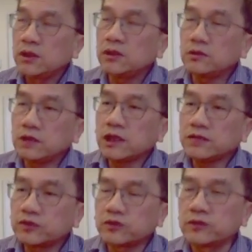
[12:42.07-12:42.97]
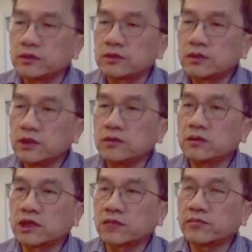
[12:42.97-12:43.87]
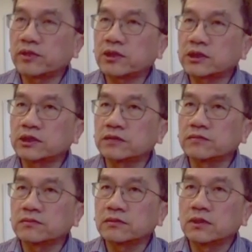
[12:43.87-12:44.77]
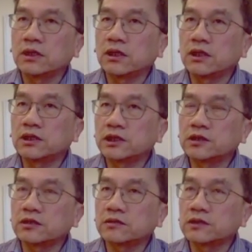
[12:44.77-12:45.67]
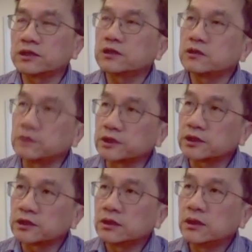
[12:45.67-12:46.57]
you have to know comparative literary theories.